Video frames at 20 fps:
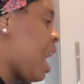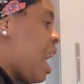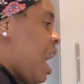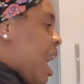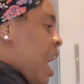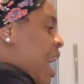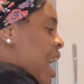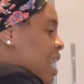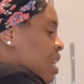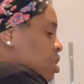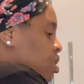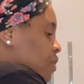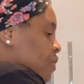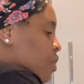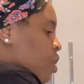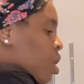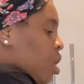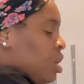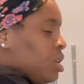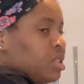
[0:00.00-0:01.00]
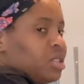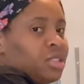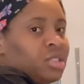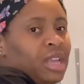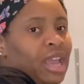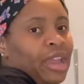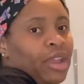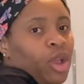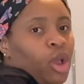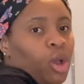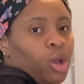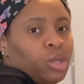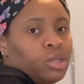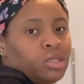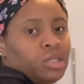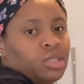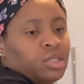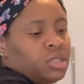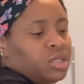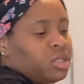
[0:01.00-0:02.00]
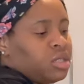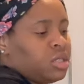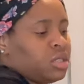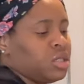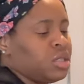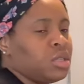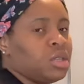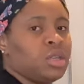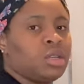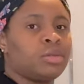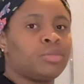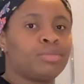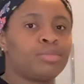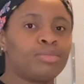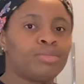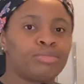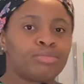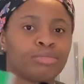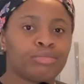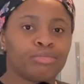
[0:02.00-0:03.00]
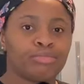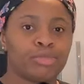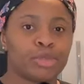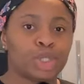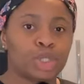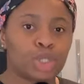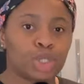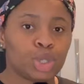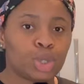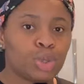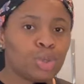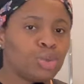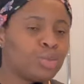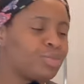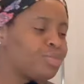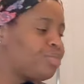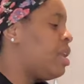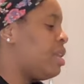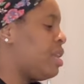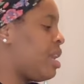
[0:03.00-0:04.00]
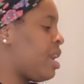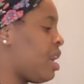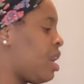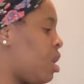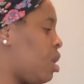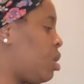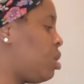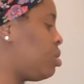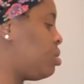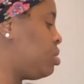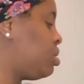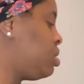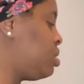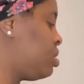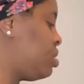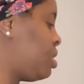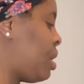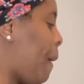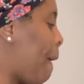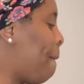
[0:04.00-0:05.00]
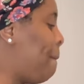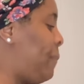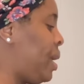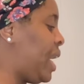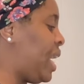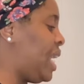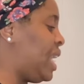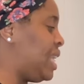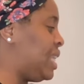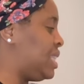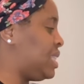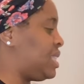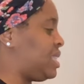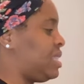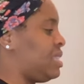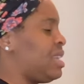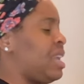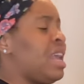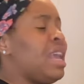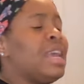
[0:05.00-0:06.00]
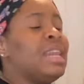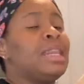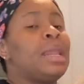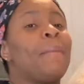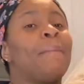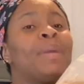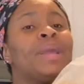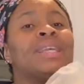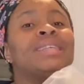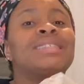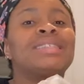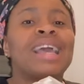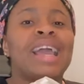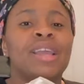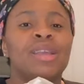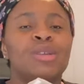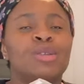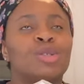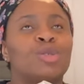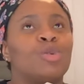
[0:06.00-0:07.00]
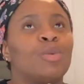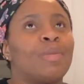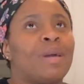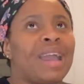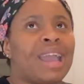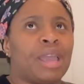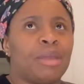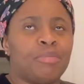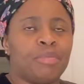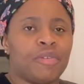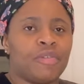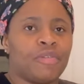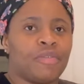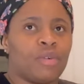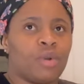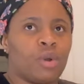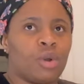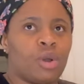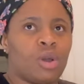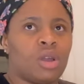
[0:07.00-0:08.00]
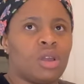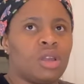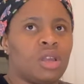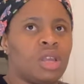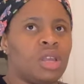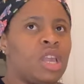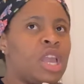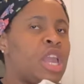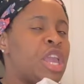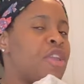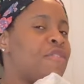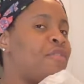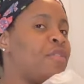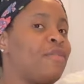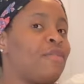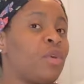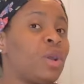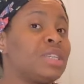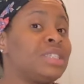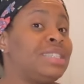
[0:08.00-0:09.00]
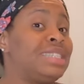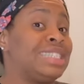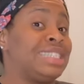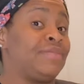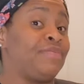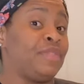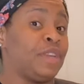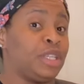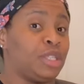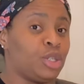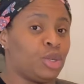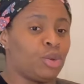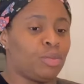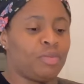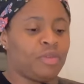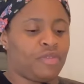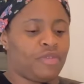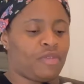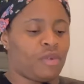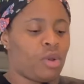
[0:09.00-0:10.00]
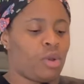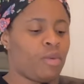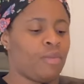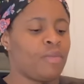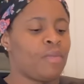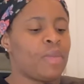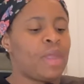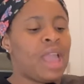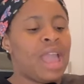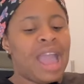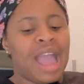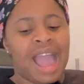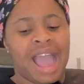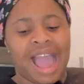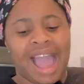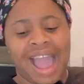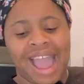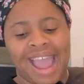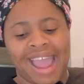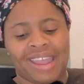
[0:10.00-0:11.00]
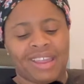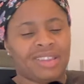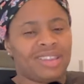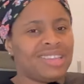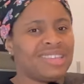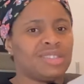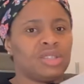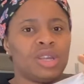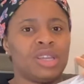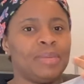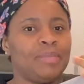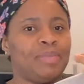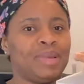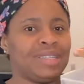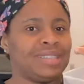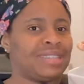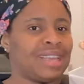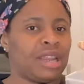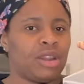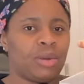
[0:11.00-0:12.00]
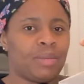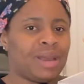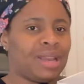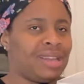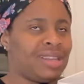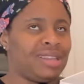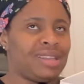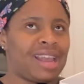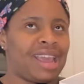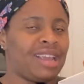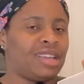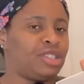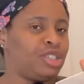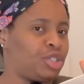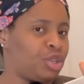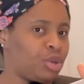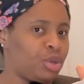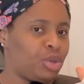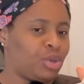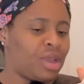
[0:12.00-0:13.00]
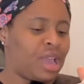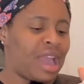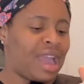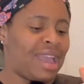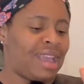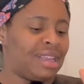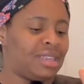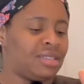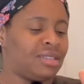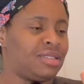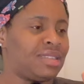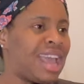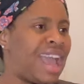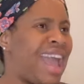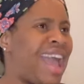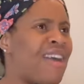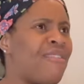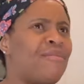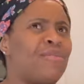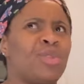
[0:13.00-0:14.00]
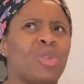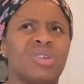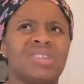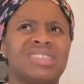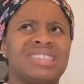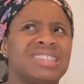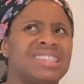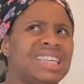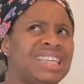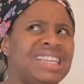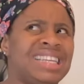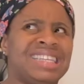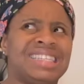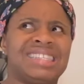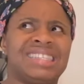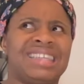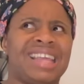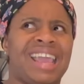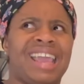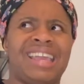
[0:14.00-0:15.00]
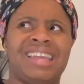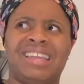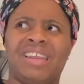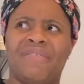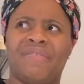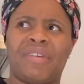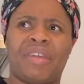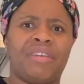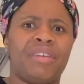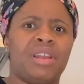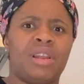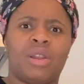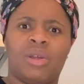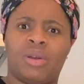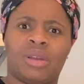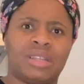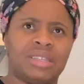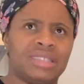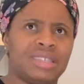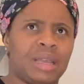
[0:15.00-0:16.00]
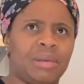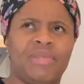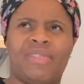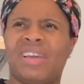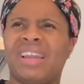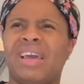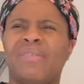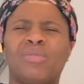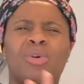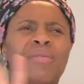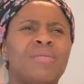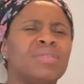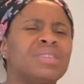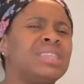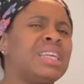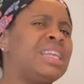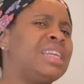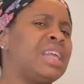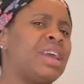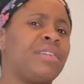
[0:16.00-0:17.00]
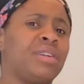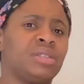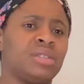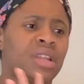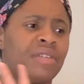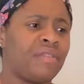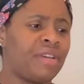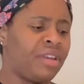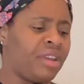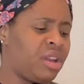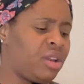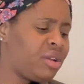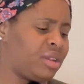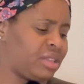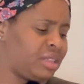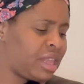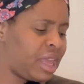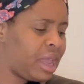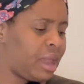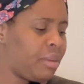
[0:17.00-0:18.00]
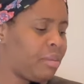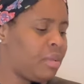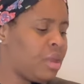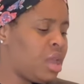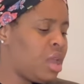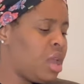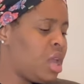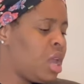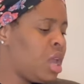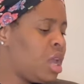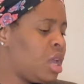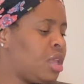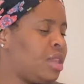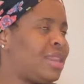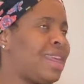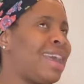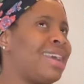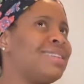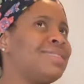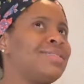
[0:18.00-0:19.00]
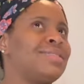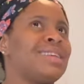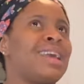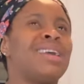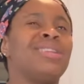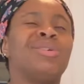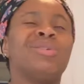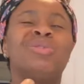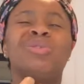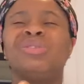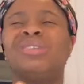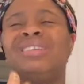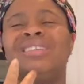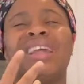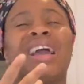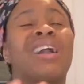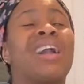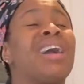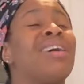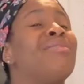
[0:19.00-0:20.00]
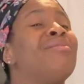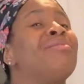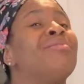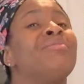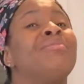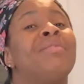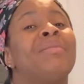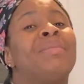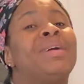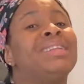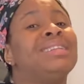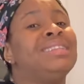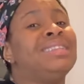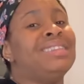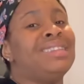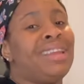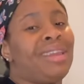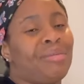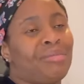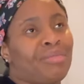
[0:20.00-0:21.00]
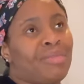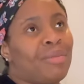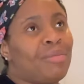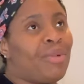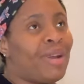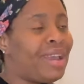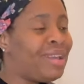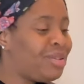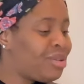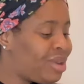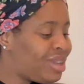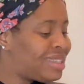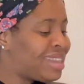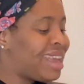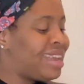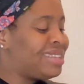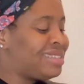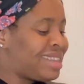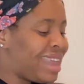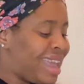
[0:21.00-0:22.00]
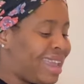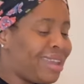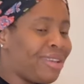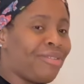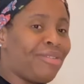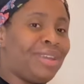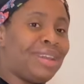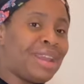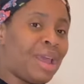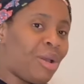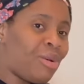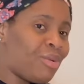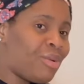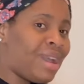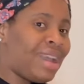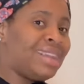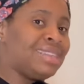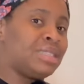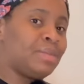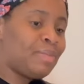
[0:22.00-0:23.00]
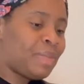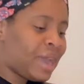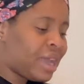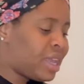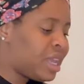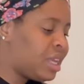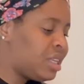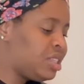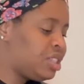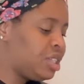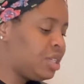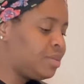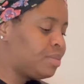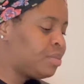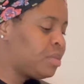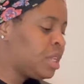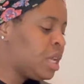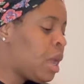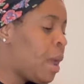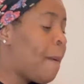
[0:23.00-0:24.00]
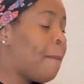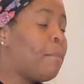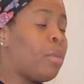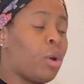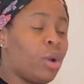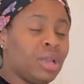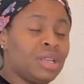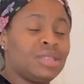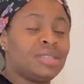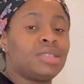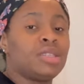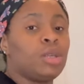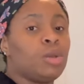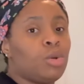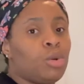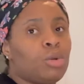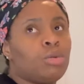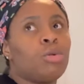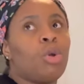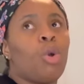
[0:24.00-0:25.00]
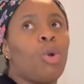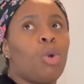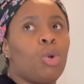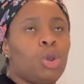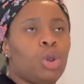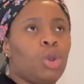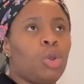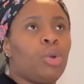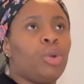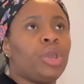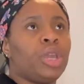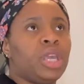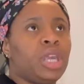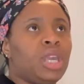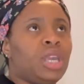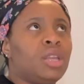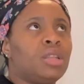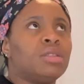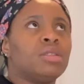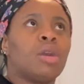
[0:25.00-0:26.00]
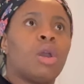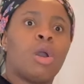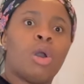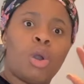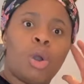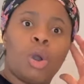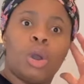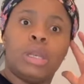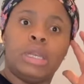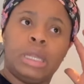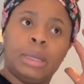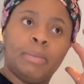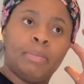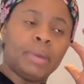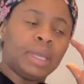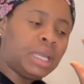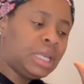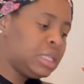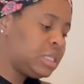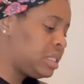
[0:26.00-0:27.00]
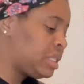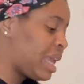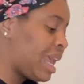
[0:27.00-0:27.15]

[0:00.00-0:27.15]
And of course I got two. Now beans. The beans I used to buy before, if you've watched this video before, these are not beans I normally like show you guys. I have not seen it there in a very long time. In fact, I've not even seen it around in a very long time. That's, I don't know, I can't even remember the name, but I know it has like green and white packaging, but it's still Oloyin honey beans.